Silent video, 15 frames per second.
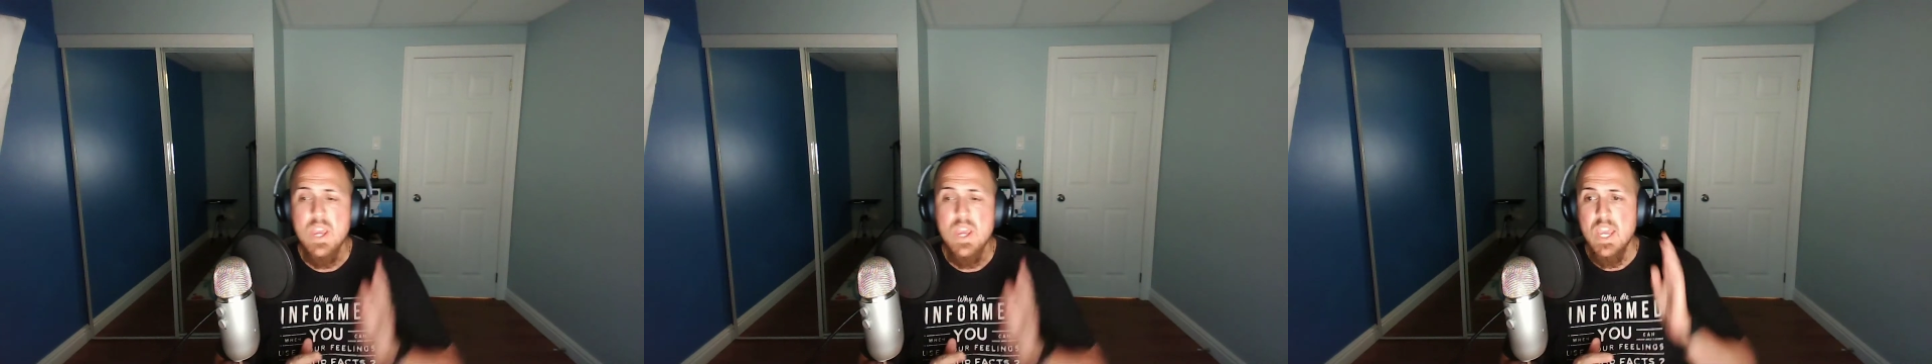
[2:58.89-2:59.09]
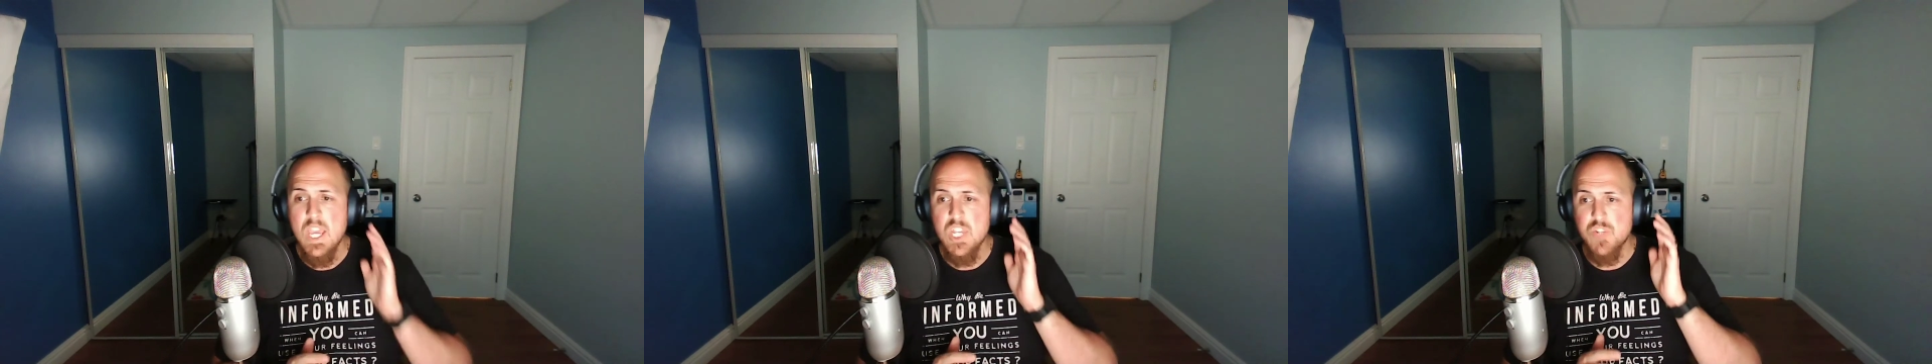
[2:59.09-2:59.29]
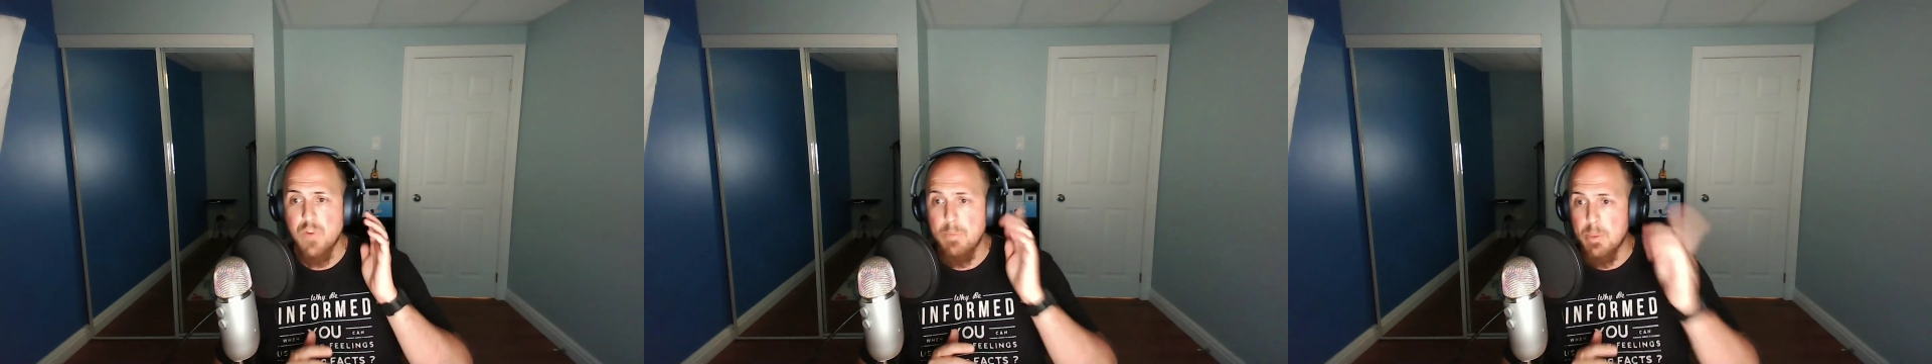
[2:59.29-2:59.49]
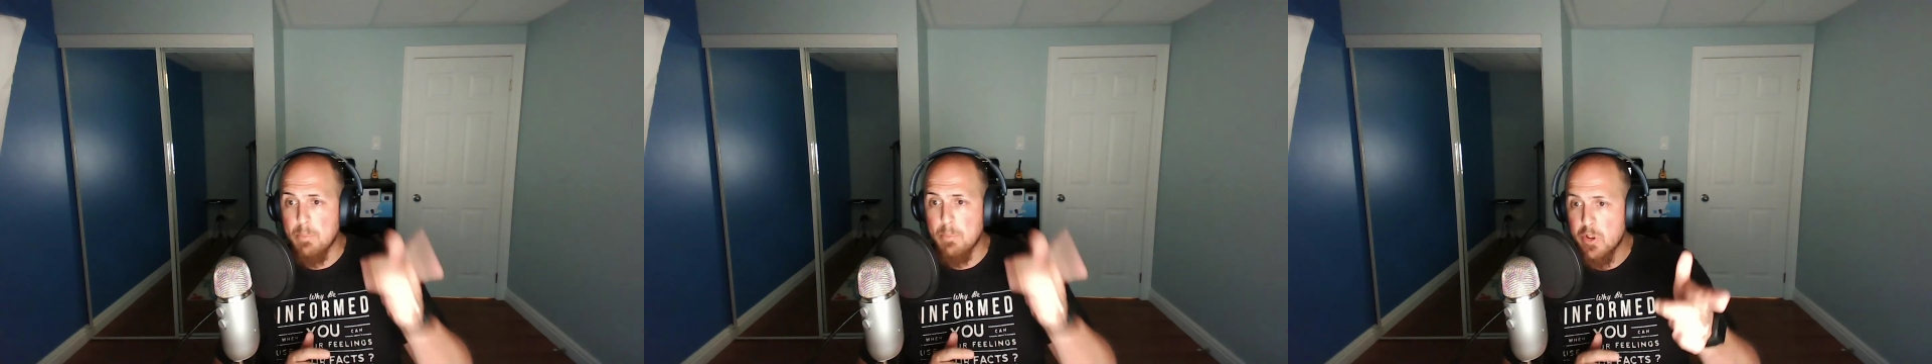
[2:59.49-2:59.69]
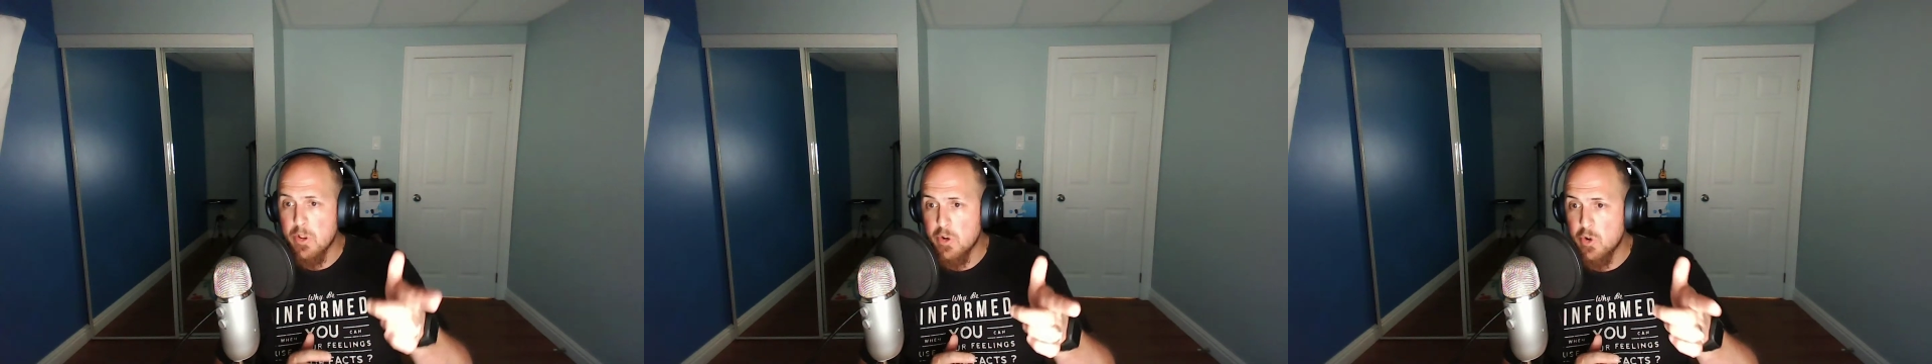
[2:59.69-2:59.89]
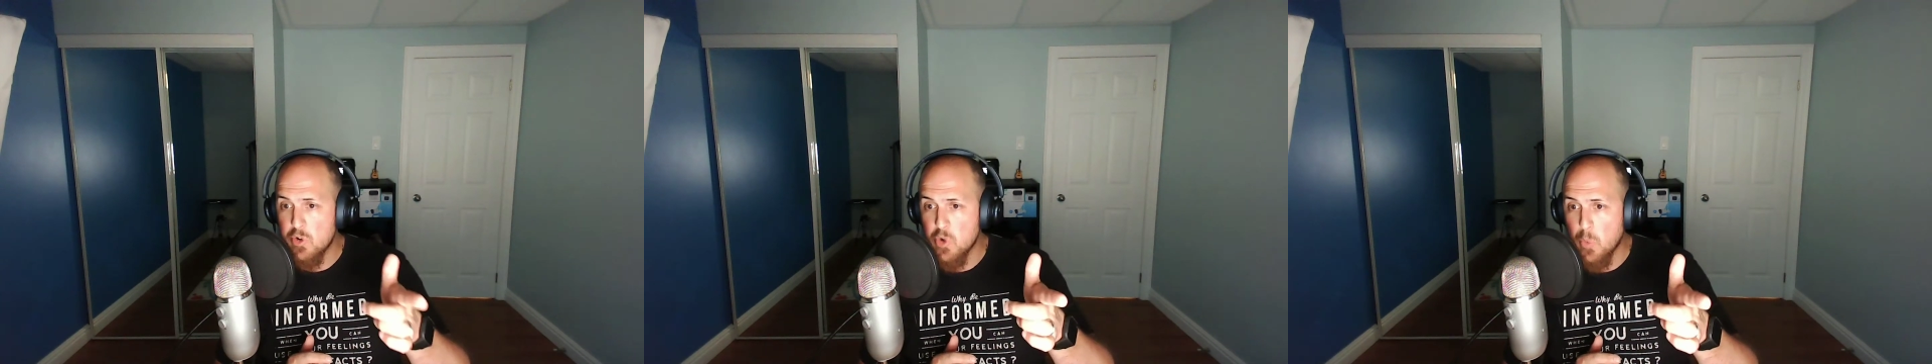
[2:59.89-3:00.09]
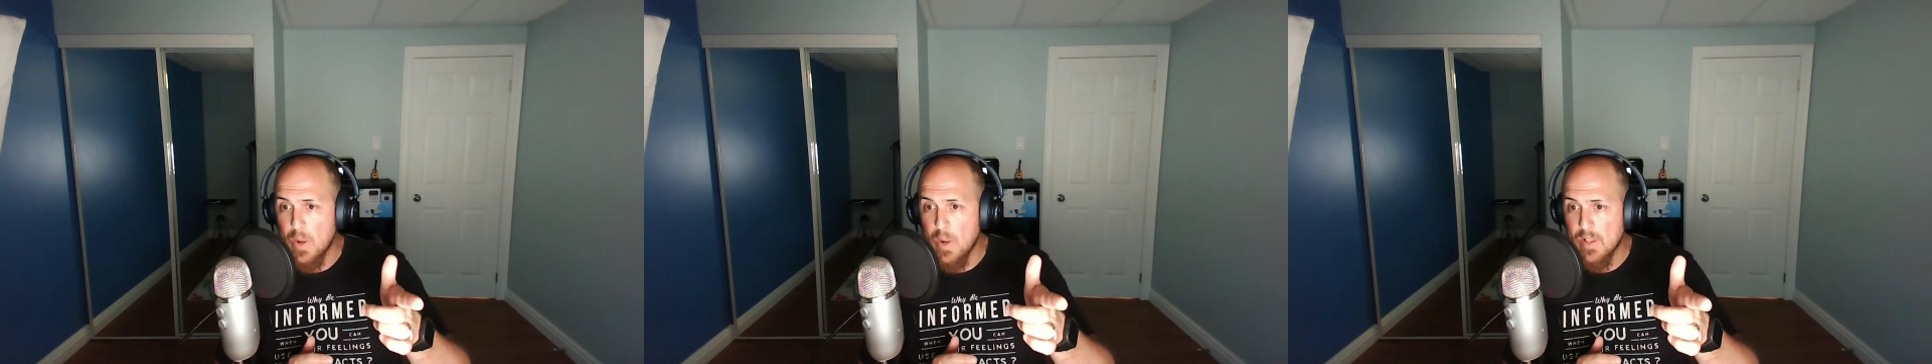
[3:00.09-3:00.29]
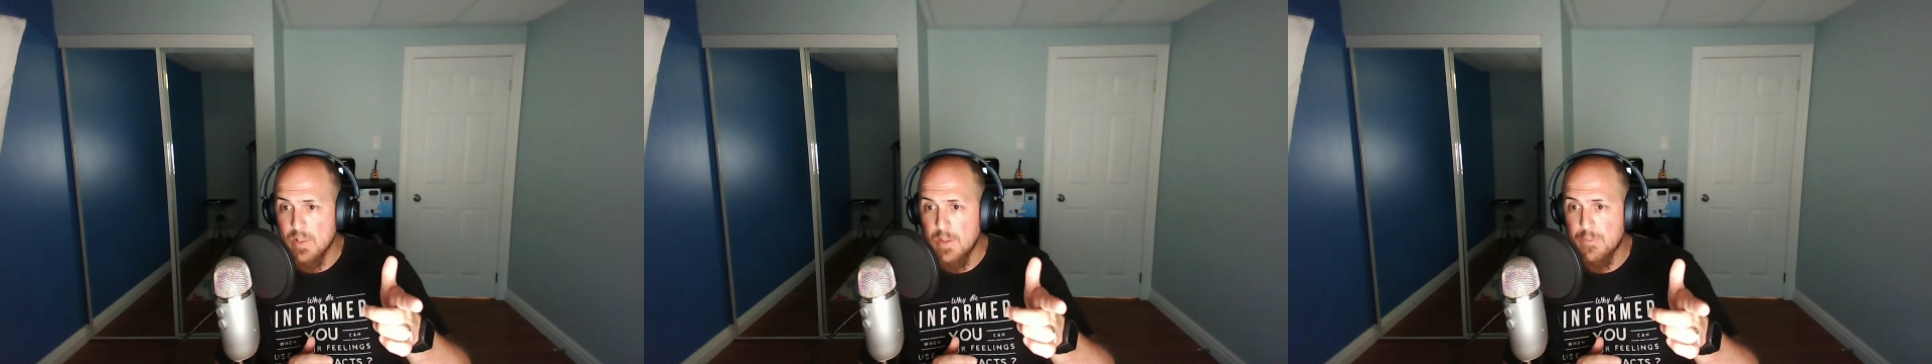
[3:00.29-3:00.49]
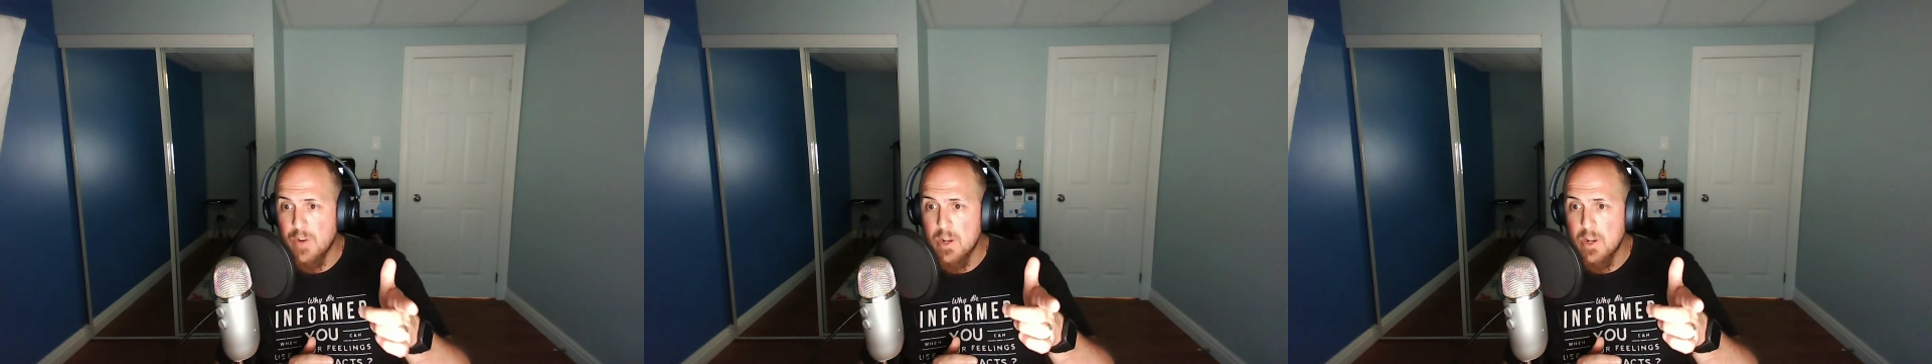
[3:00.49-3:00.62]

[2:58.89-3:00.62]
is from the monitor directly in front